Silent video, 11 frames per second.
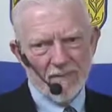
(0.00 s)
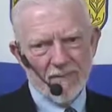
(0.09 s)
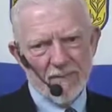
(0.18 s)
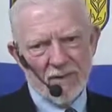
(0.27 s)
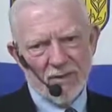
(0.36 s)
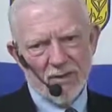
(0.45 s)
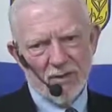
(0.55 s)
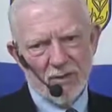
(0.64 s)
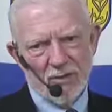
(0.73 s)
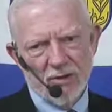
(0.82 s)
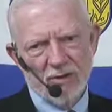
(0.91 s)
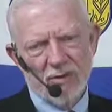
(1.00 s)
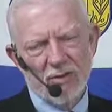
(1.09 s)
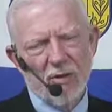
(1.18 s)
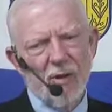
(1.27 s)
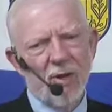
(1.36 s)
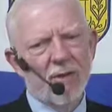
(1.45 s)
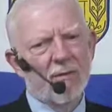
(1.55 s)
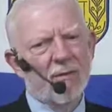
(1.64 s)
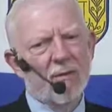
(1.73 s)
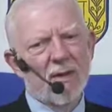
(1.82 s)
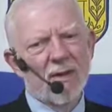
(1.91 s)
So just uh,
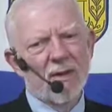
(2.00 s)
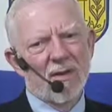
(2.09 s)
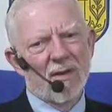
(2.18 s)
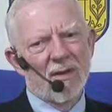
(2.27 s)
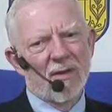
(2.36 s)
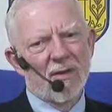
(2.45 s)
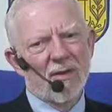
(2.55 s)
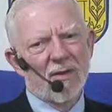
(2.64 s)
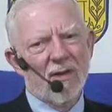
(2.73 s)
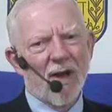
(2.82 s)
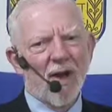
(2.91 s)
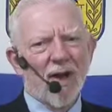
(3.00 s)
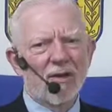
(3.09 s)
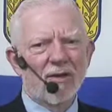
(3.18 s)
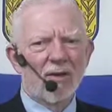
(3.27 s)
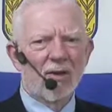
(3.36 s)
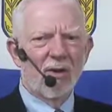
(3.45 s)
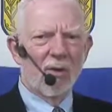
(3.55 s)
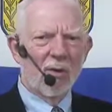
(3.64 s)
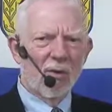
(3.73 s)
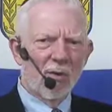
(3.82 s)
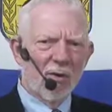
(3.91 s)
try not
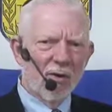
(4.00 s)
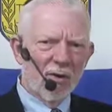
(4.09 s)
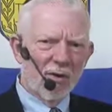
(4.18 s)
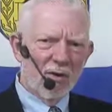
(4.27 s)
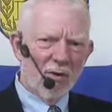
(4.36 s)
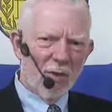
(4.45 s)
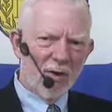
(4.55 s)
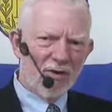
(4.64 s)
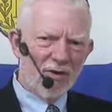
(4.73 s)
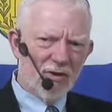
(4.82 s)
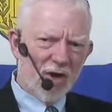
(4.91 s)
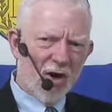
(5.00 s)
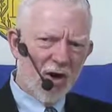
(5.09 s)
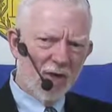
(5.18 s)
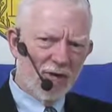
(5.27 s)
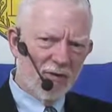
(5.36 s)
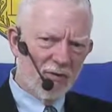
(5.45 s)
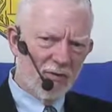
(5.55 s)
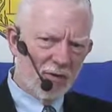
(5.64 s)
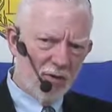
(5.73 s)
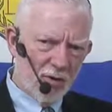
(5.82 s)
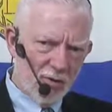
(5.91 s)
to twist the hearts of
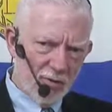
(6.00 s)
Jews